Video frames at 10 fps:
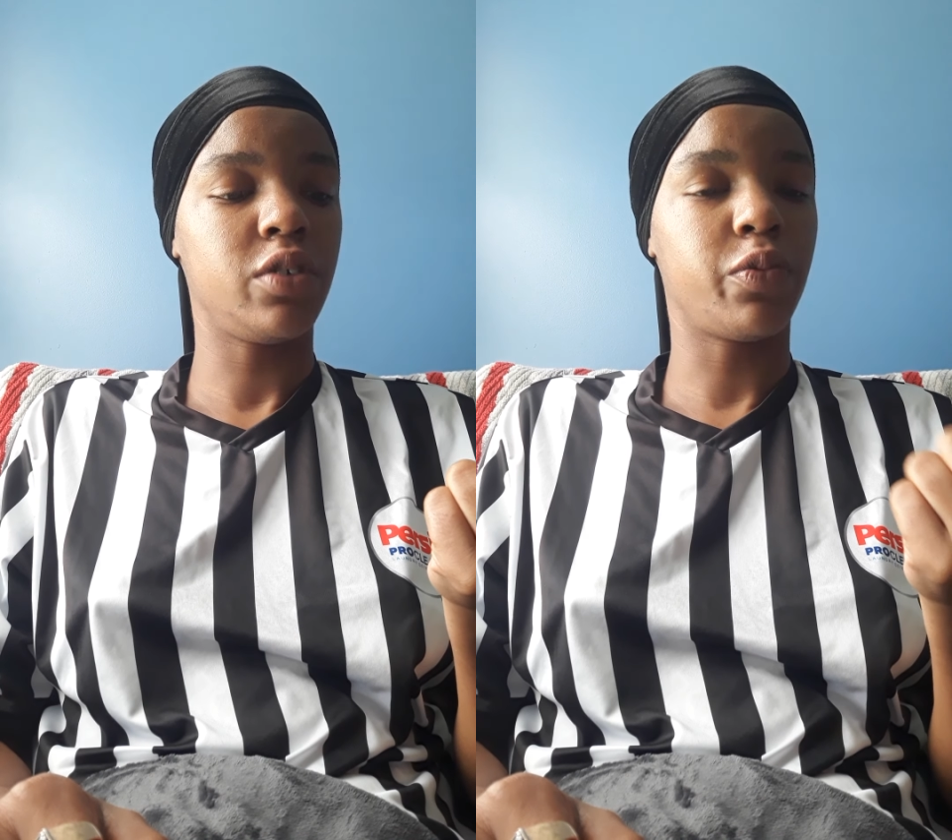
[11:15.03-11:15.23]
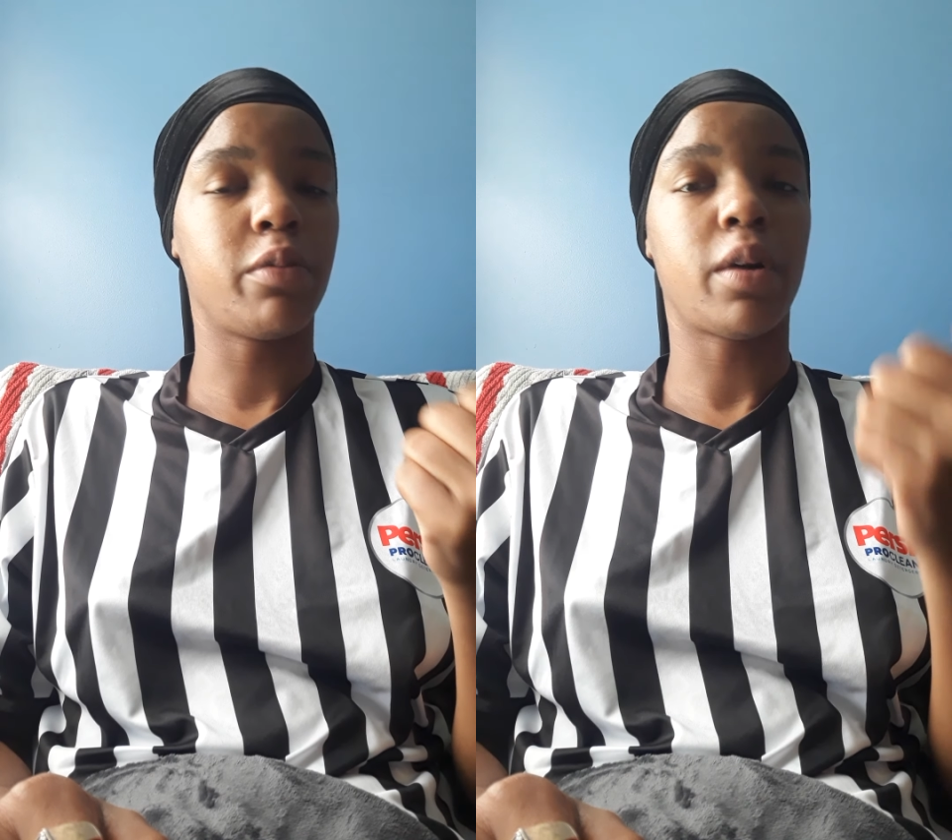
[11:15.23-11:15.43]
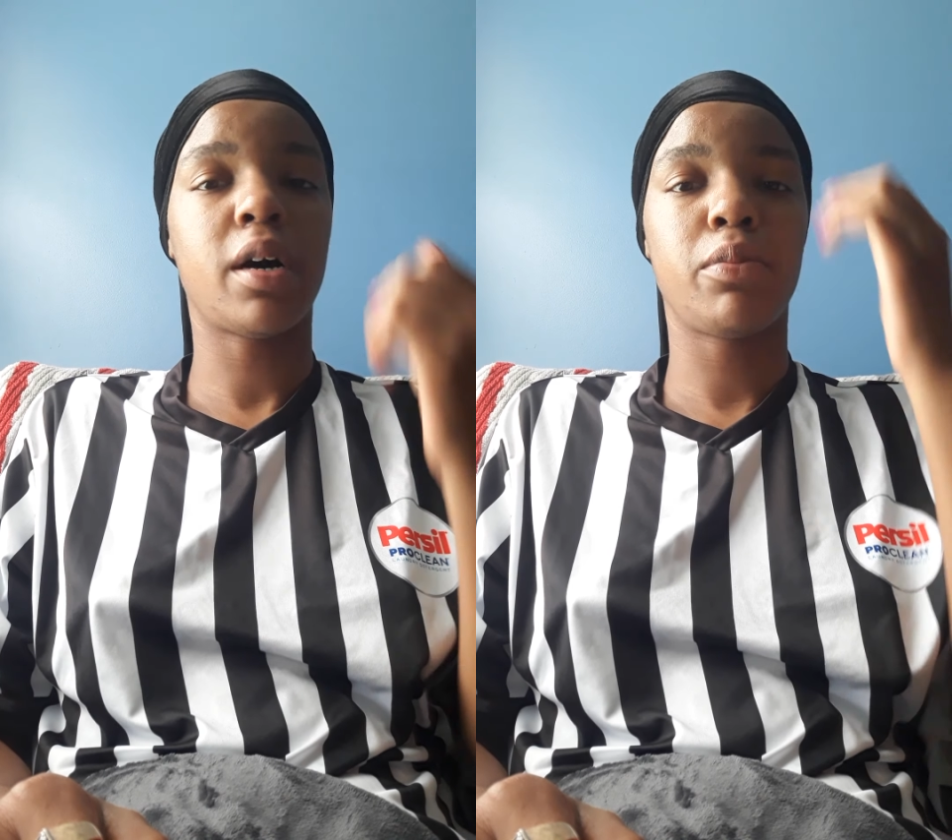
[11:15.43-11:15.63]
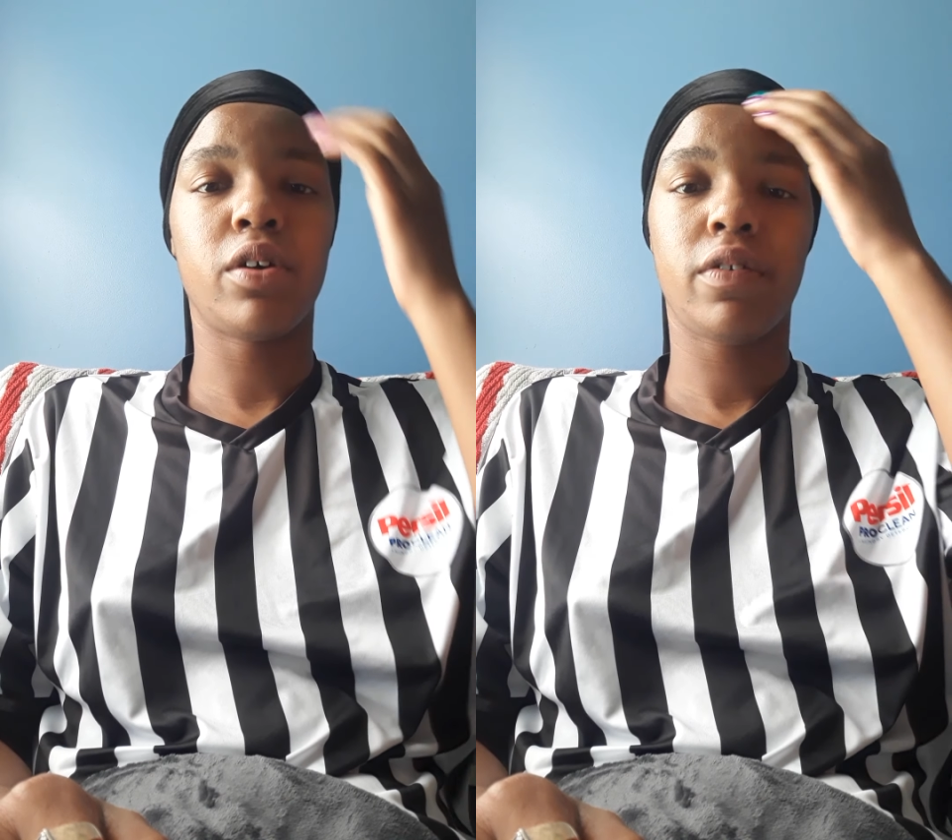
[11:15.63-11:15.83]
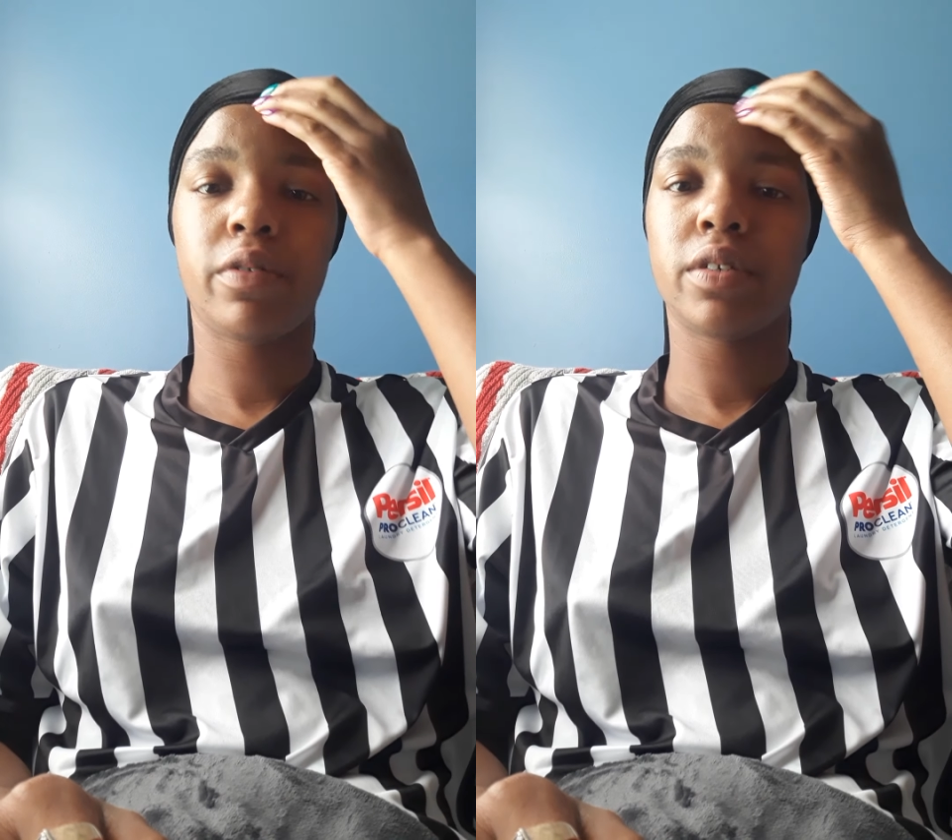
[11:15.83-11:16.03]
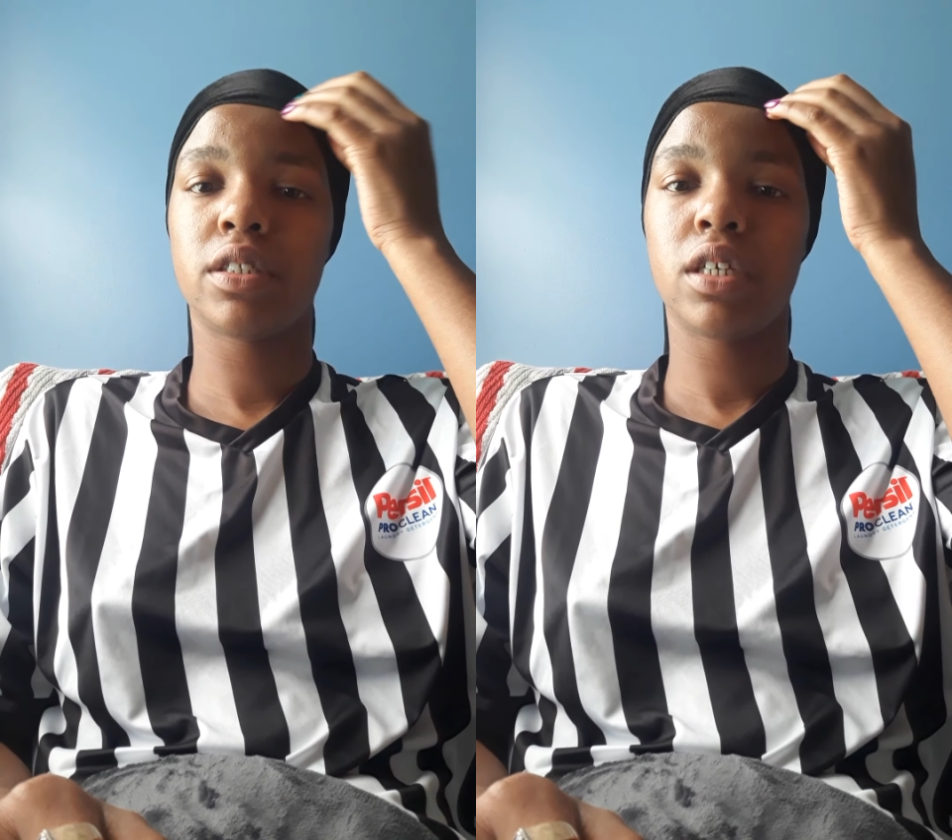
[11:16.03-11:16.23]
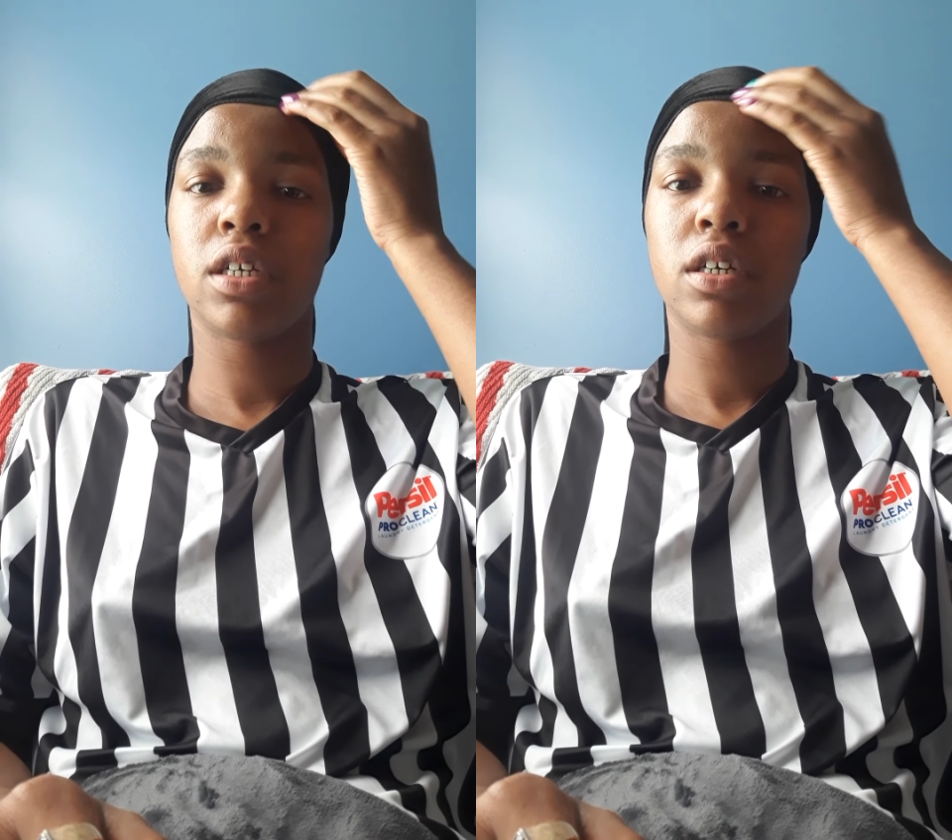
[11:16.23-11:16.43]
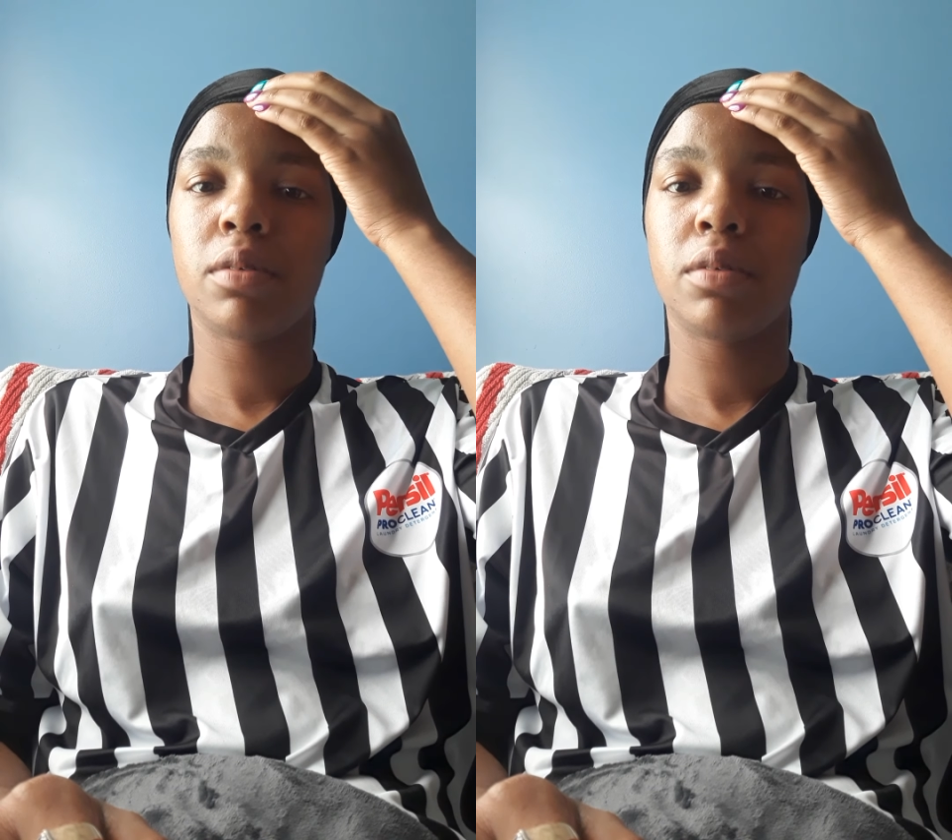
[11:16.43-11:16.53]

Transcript: when my boyfriend was staying